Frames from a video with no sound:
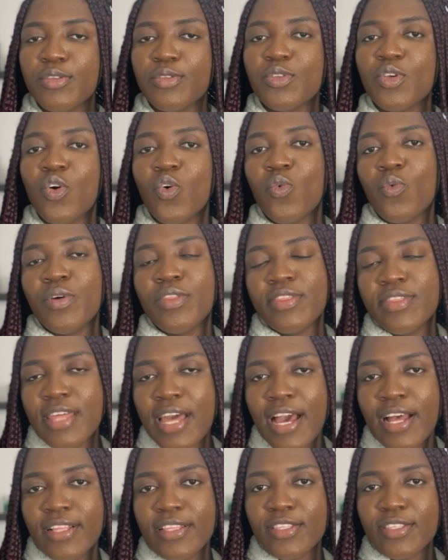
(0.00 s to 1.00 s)
So with
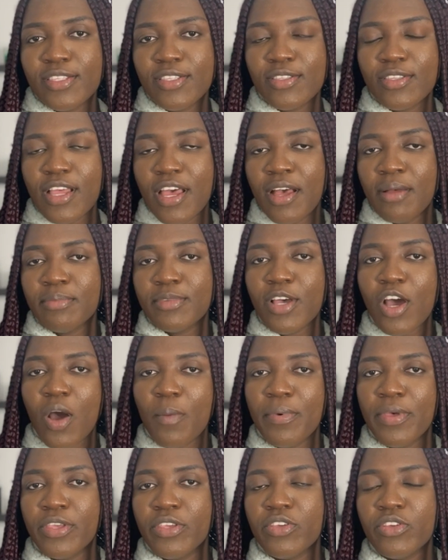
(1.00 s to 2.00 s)
that
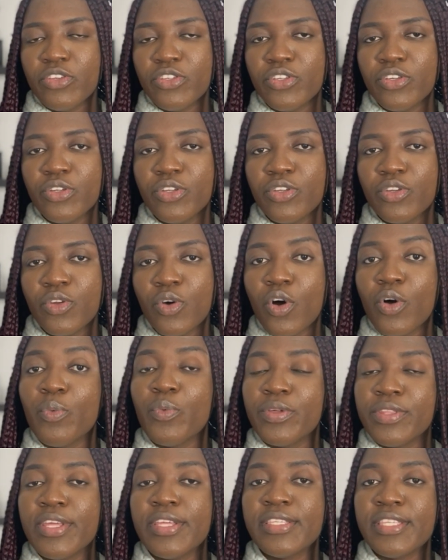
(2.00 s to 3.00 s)
topic, you should know,
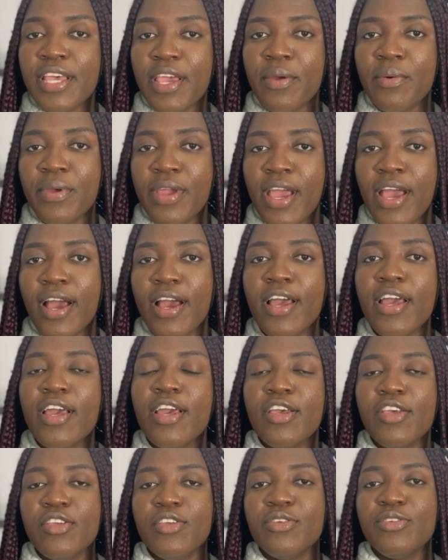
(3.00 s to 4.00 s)
or with this area,
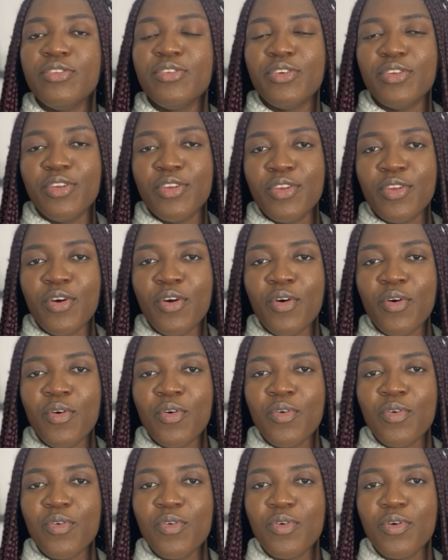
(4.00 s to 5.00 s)
you should
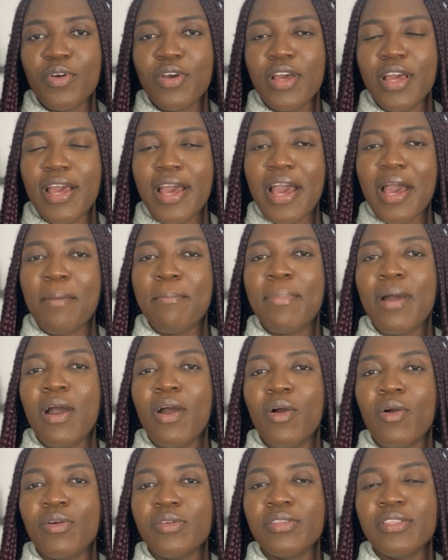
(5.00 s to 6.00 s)
know
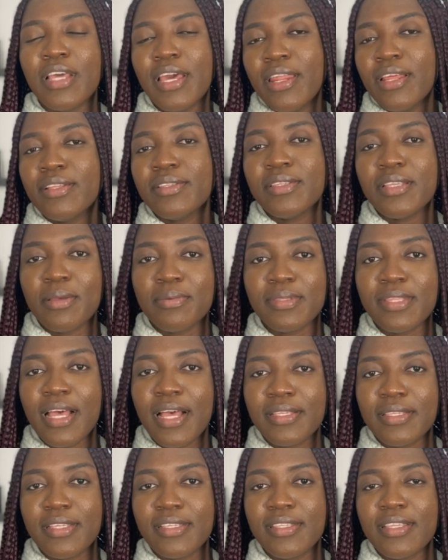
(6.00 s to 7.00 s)
about certain
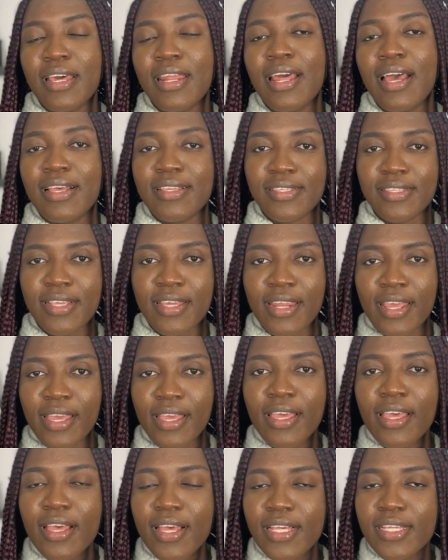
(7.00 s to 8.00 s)
substances that are
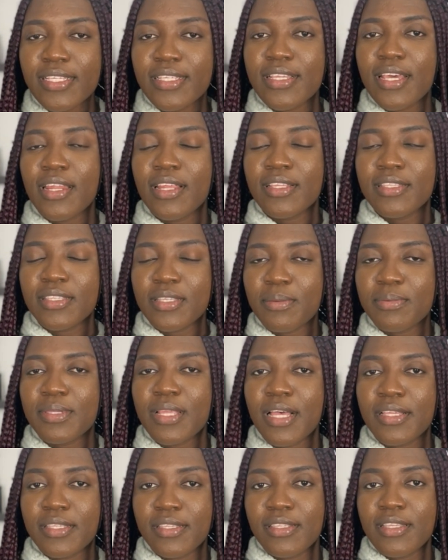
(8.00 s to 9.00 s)
acidic, certain
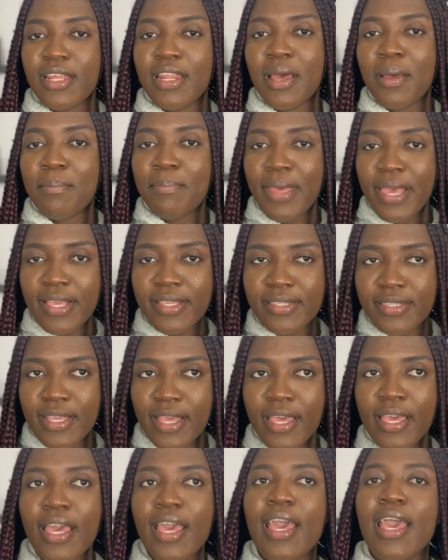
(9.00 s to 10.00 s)
substances that are
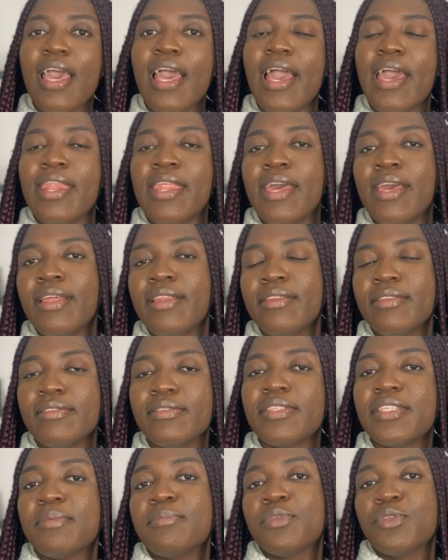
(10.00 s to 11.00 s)
basic, and
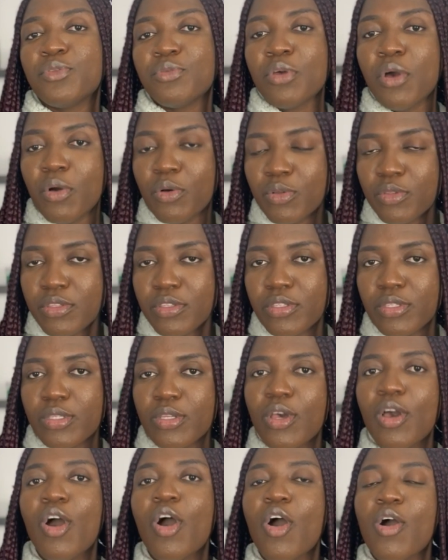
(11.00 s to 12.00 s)
then some
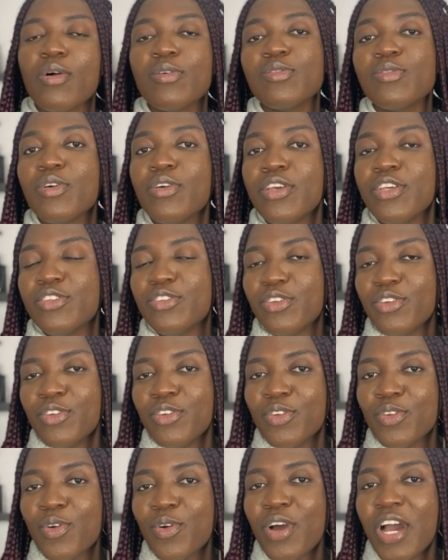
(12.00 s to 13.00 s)
salts. Also, you
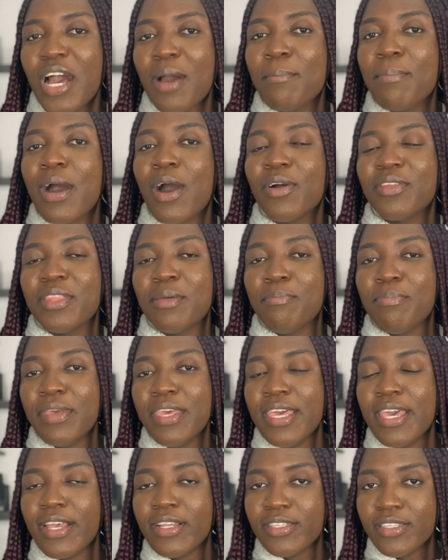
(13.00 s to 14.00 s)
should know about the
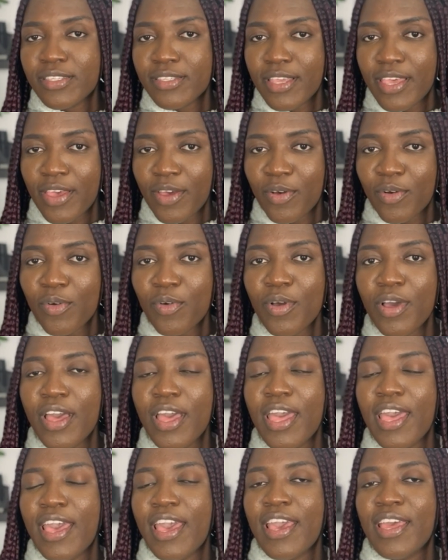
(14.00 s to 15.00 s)
pH scale
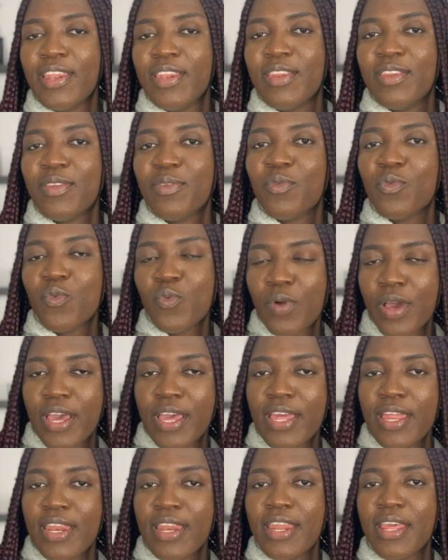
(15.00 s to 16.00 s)
and
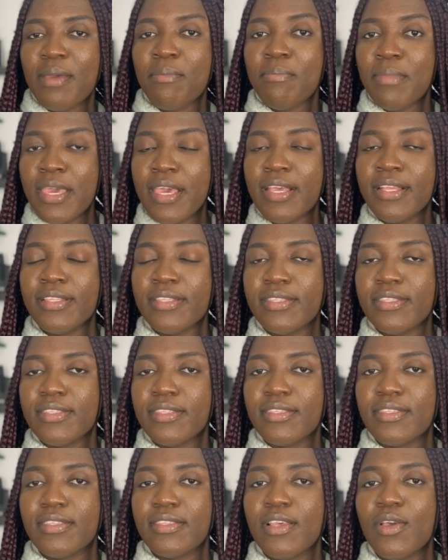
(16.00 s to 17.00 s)
when
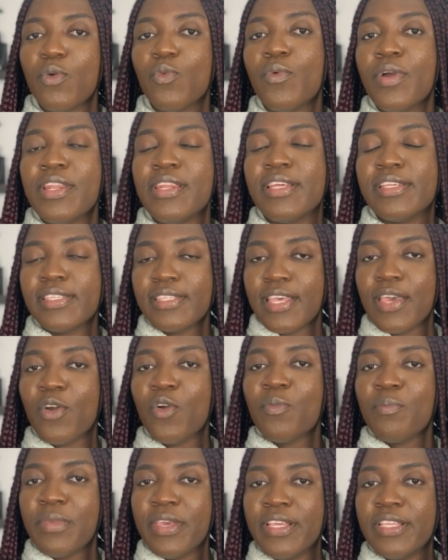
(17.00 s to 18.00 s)
the
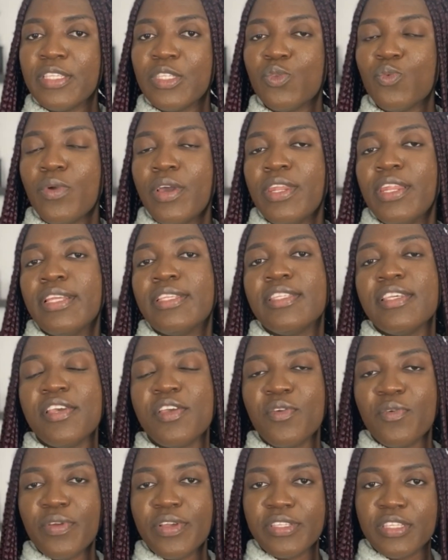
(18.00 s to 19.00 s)
scale means when it's
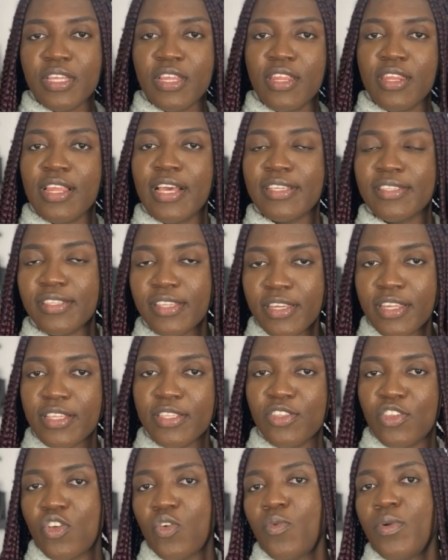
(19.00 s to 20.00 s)
increasing in
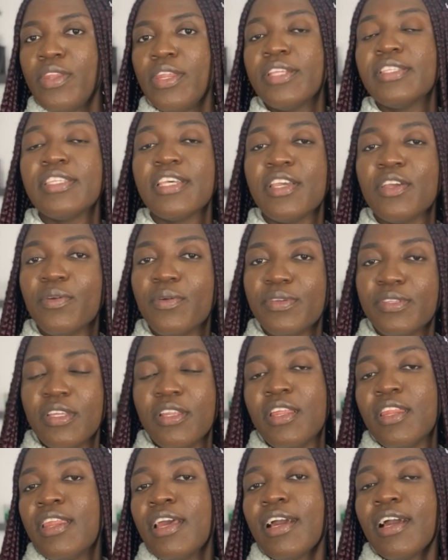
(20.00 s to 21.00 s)
acidity or when it's
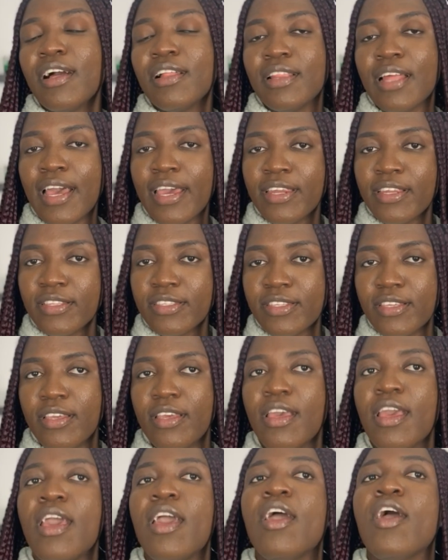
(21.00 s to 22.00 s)
increasing in alkalinity.